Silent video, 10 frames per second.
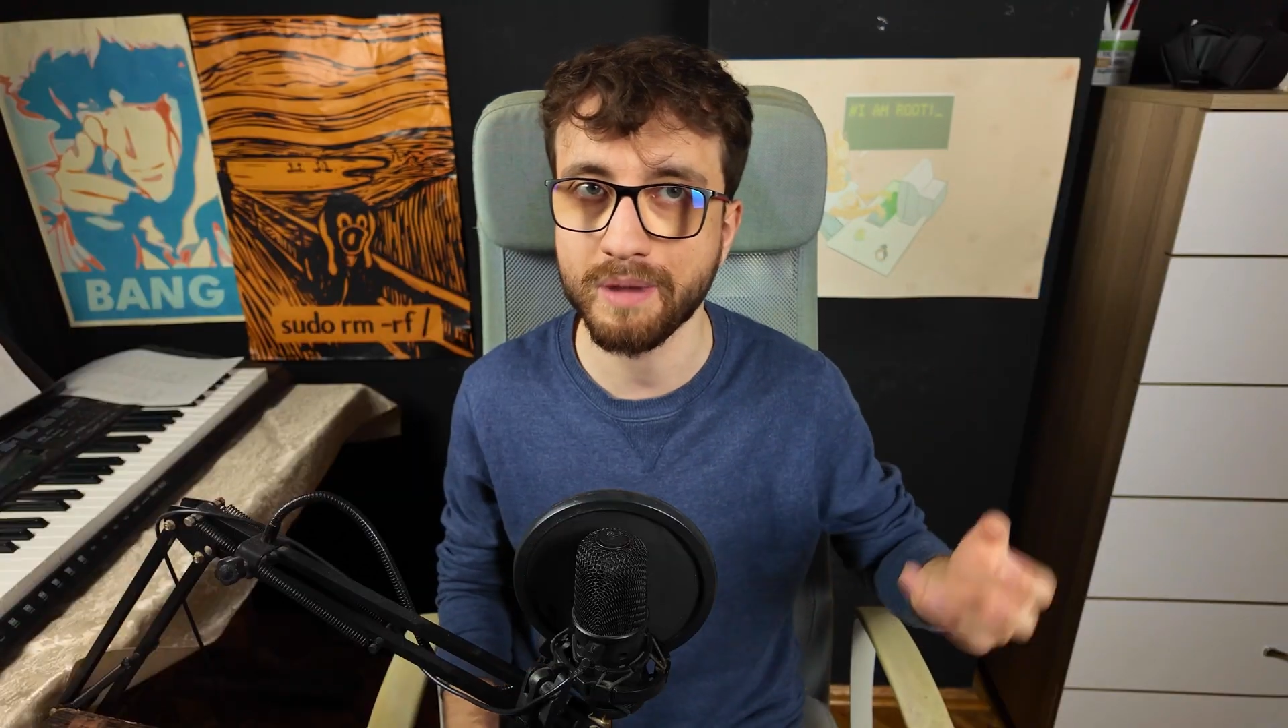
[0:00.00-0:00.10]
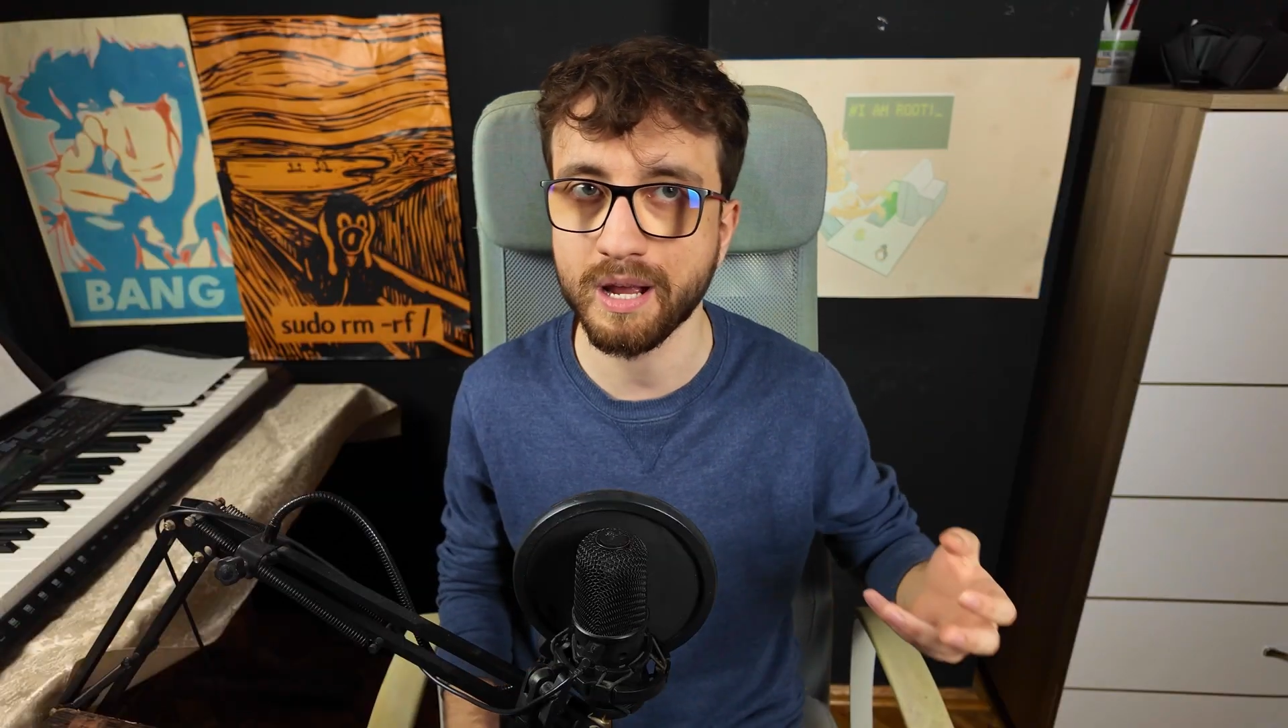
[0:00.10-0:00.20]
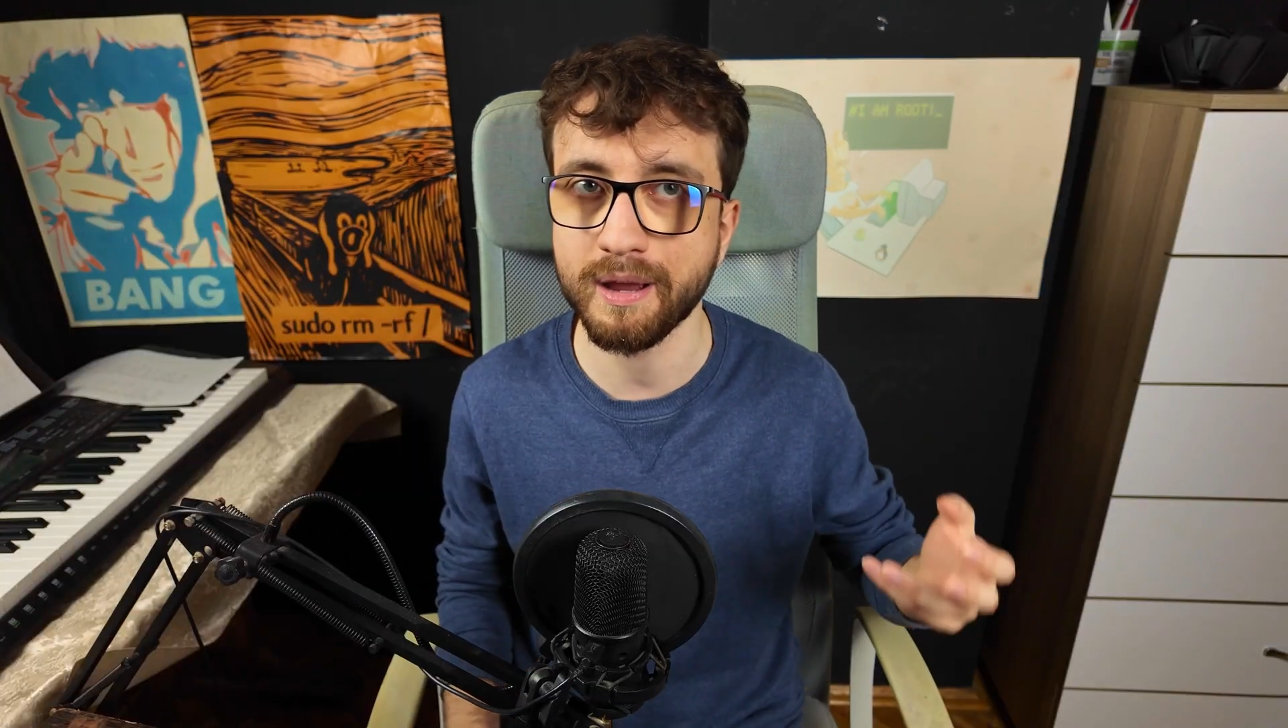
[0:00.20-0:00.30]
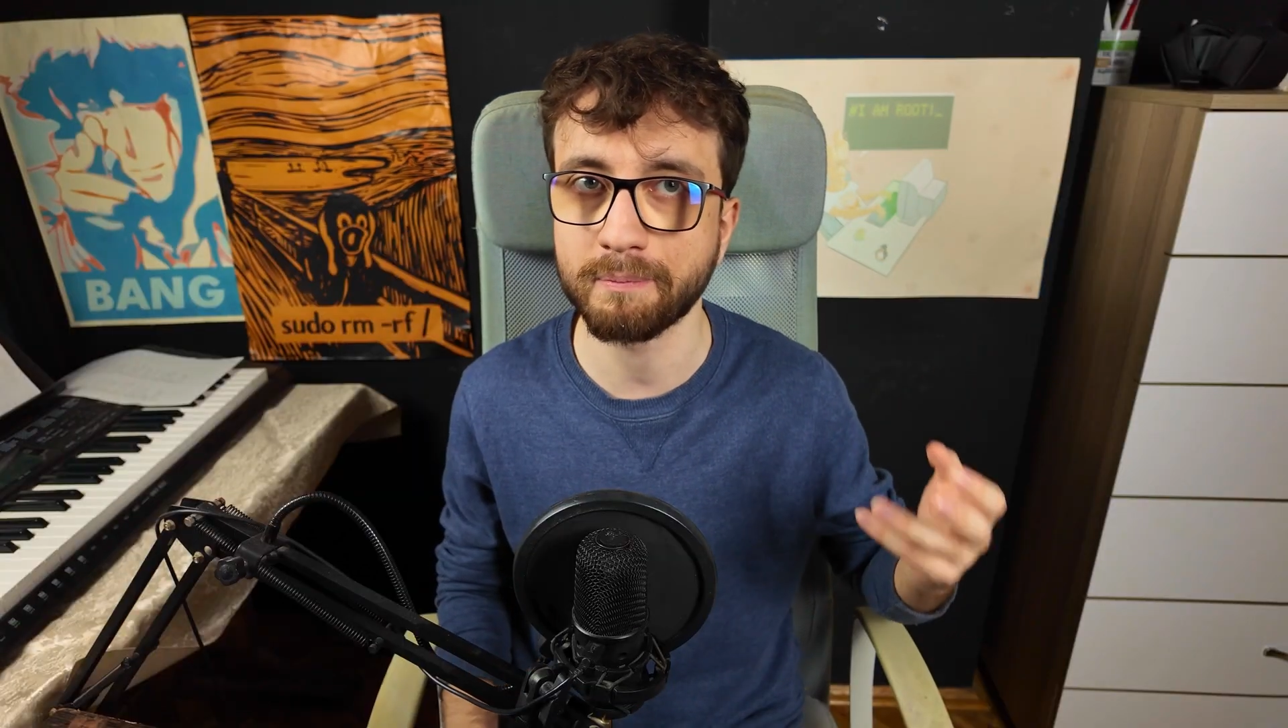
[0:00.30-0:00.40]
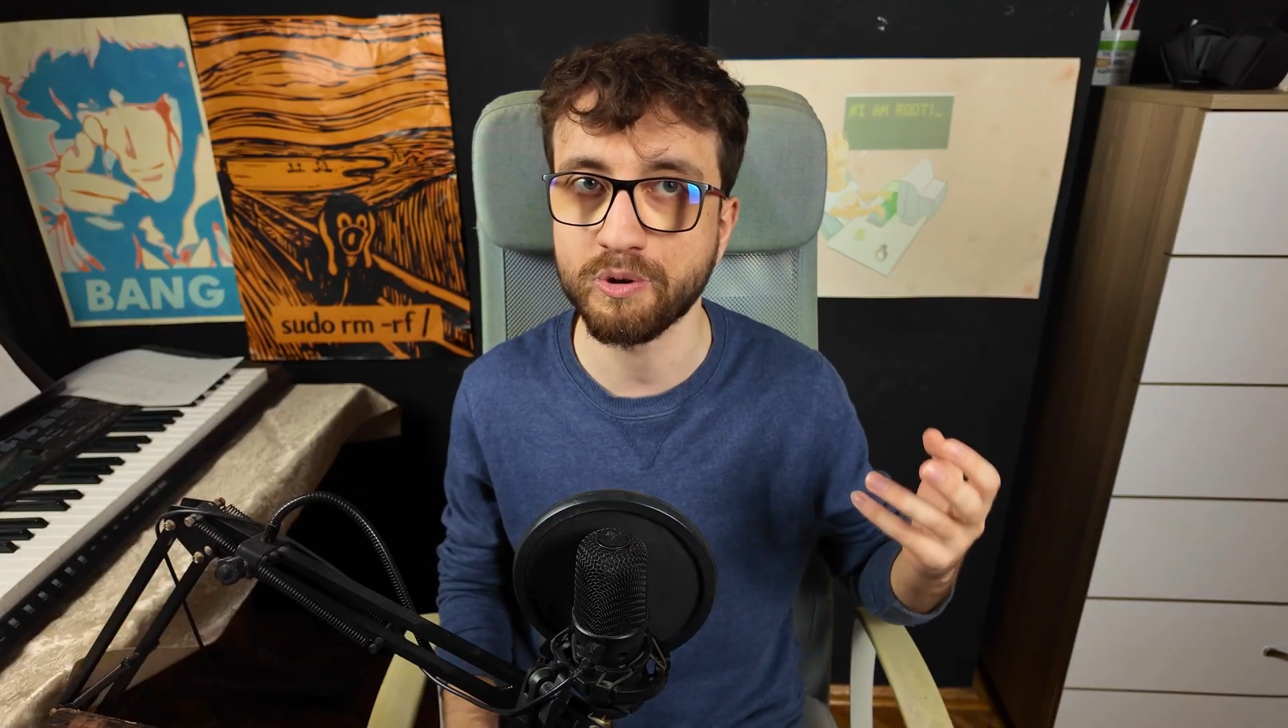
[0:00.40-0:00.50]

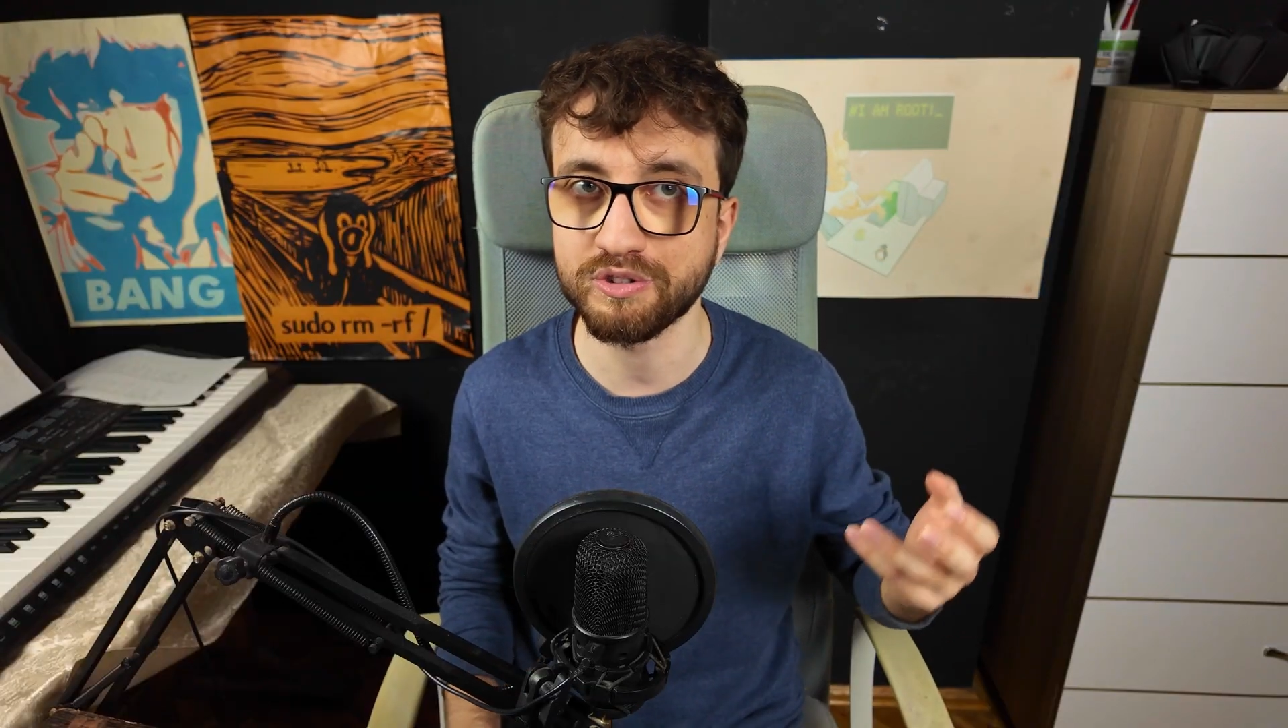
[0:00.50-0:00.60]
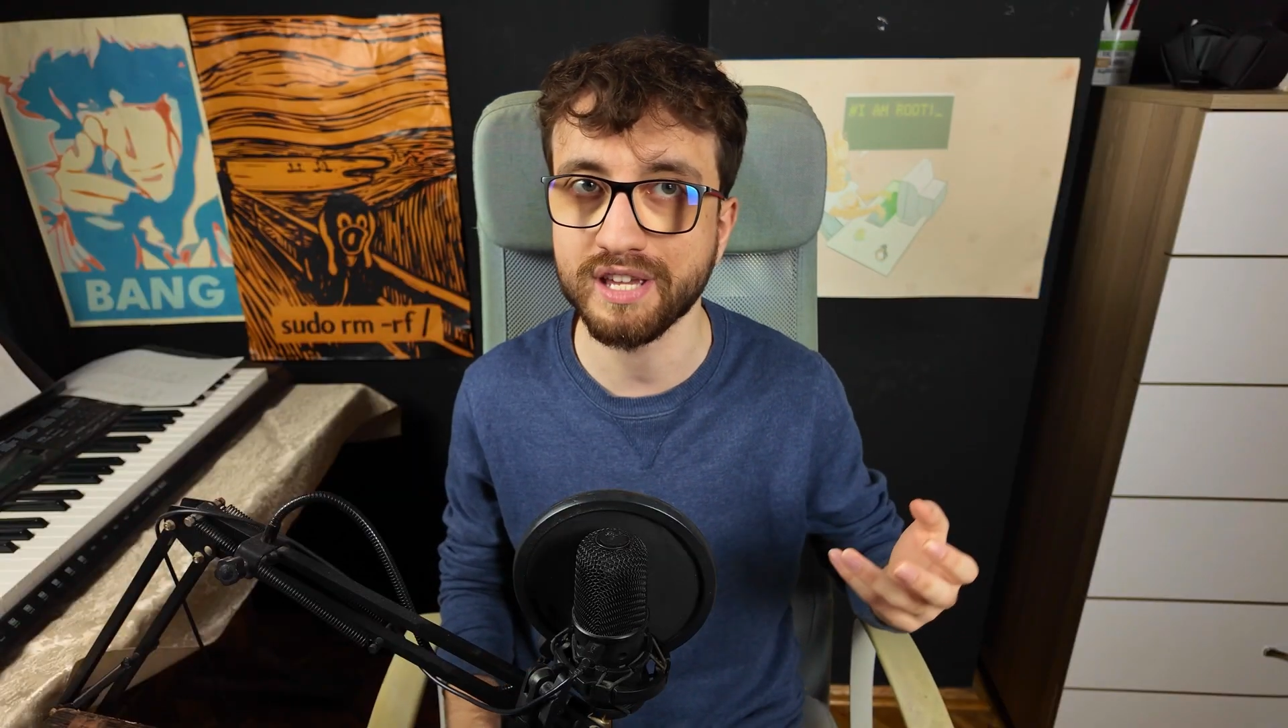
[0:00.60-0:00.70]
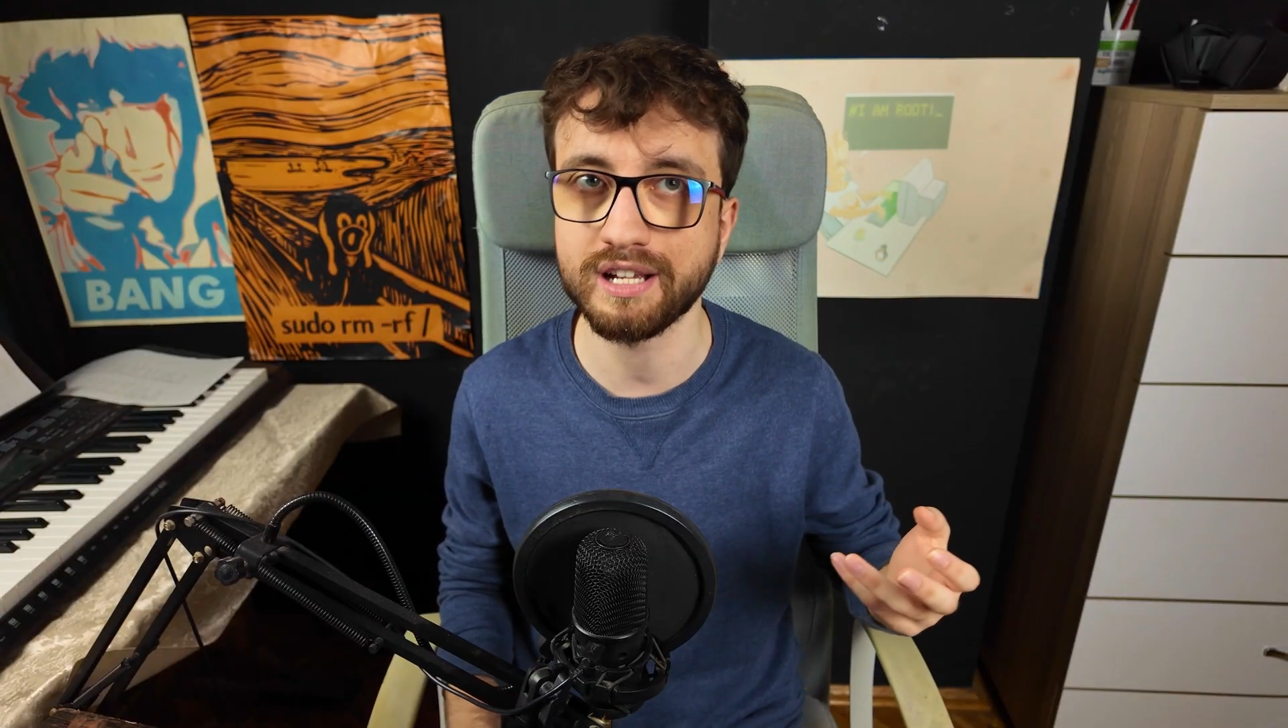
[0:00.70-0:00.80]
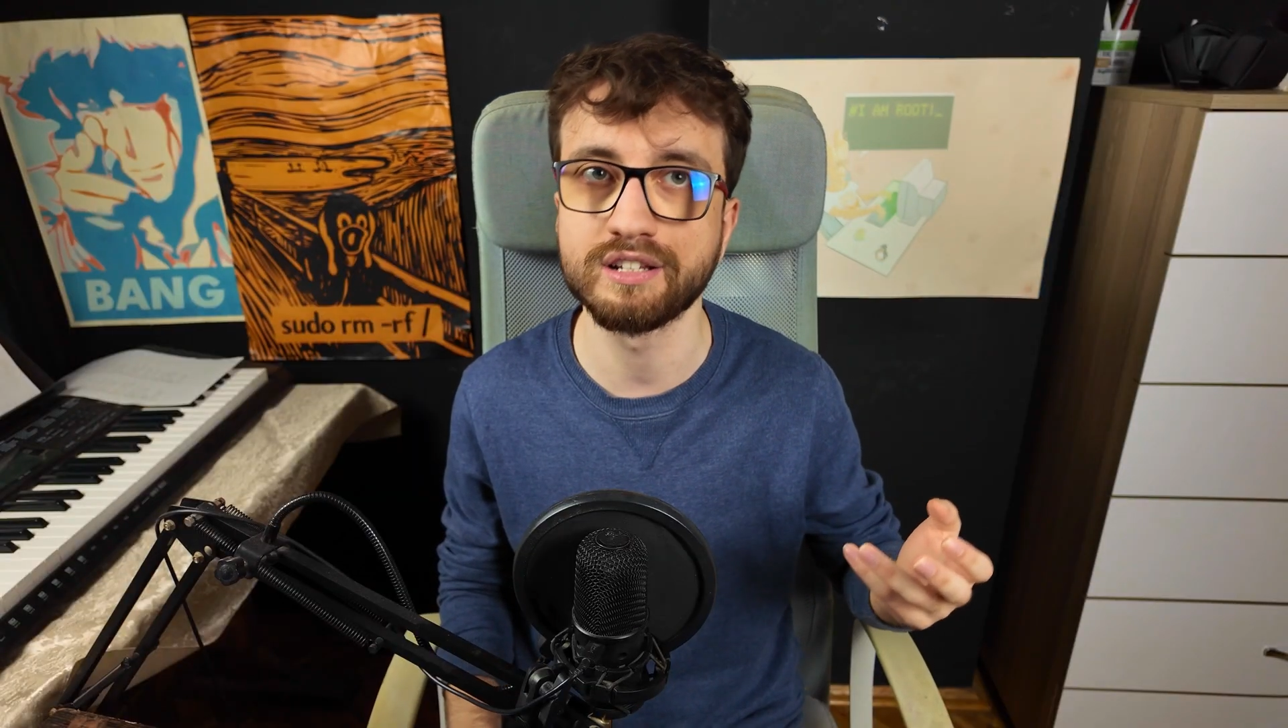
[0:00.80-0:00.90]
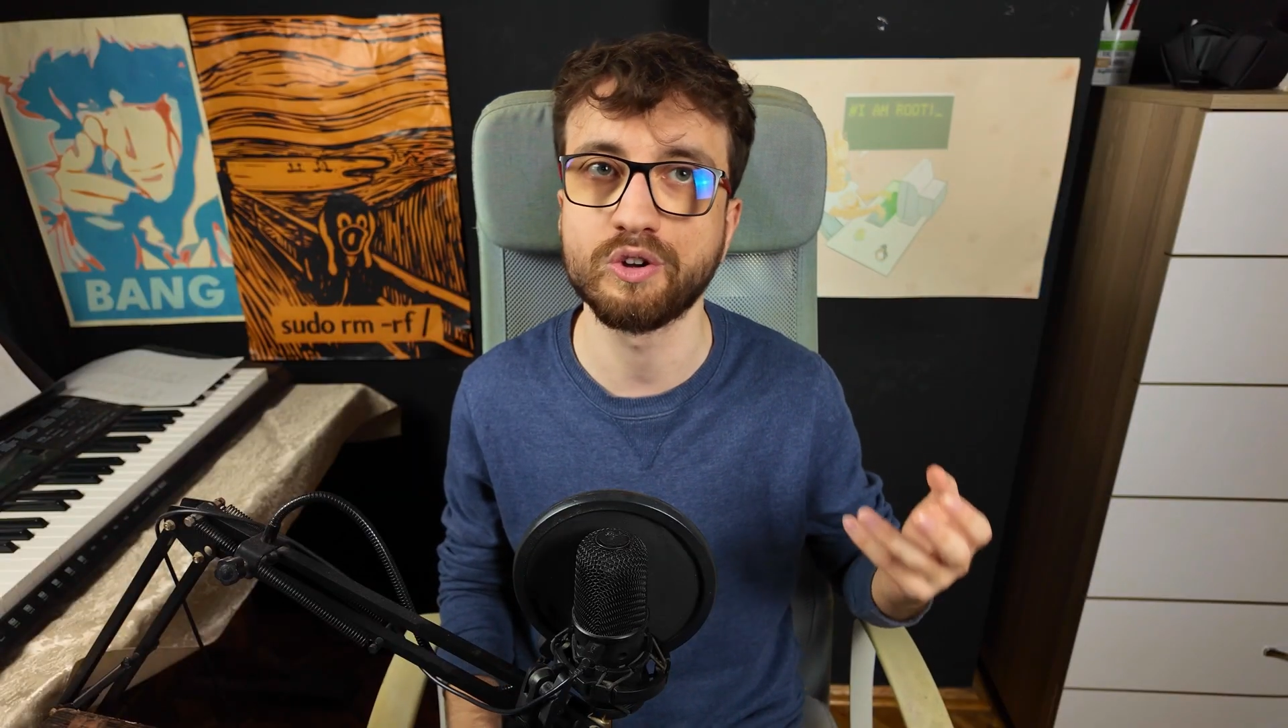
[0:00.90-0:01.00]
megabyte per
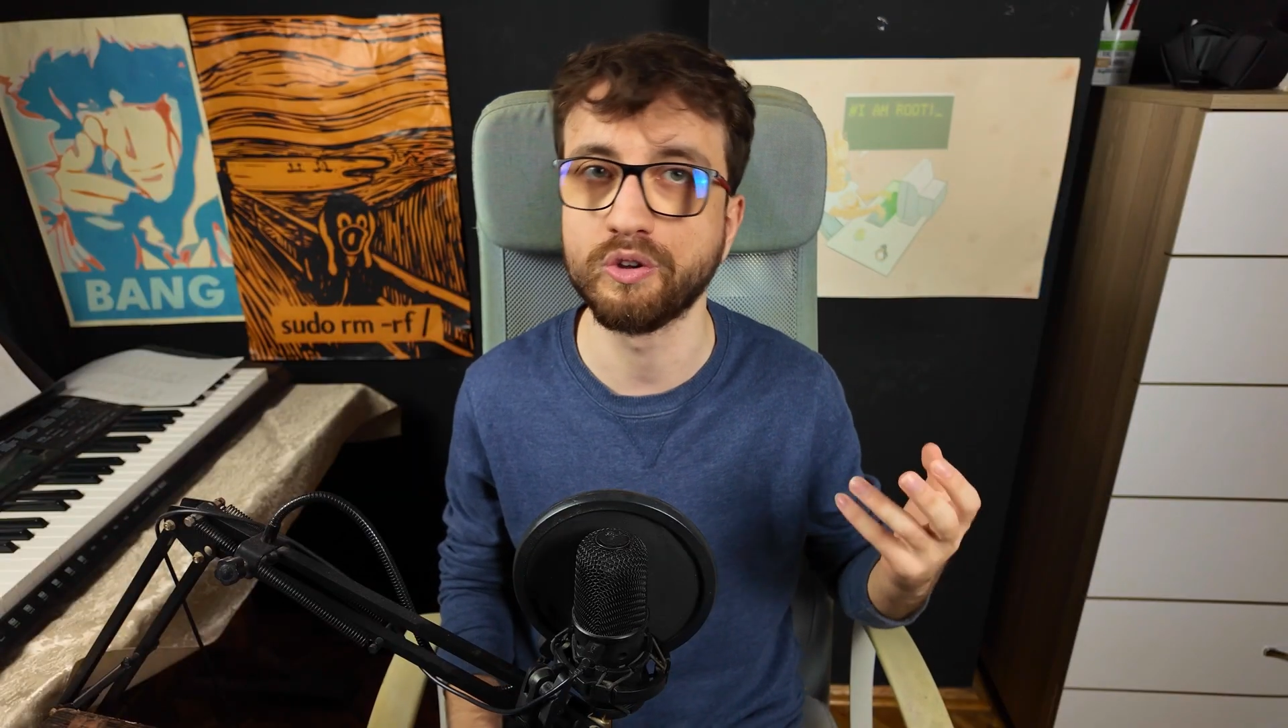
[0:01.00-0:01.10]
second